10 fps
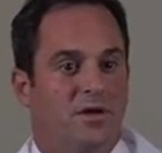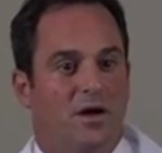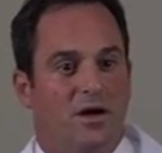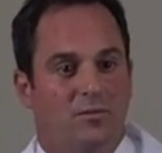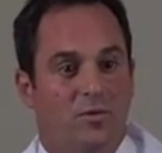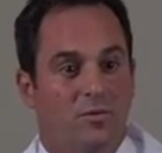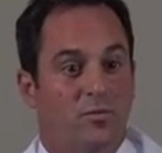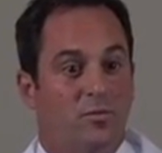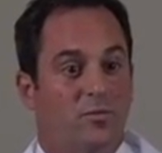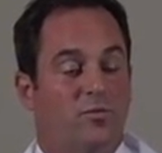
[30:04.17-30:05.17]

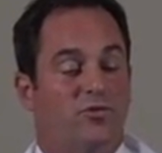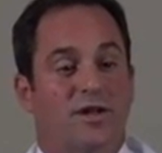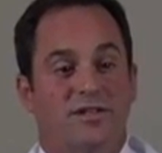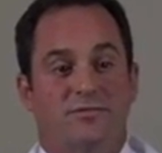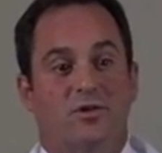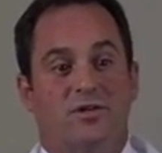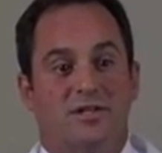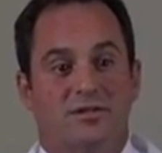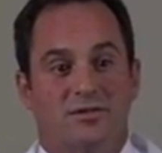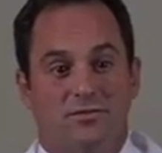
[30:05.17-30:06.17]
When studies have looked
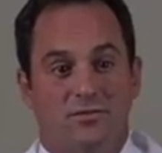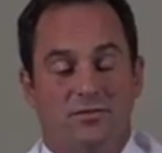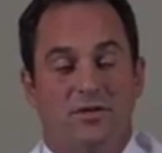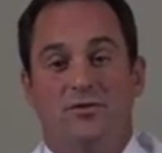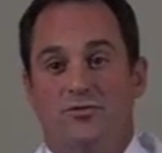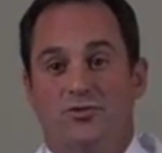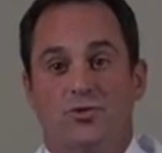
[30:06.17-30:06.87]
at either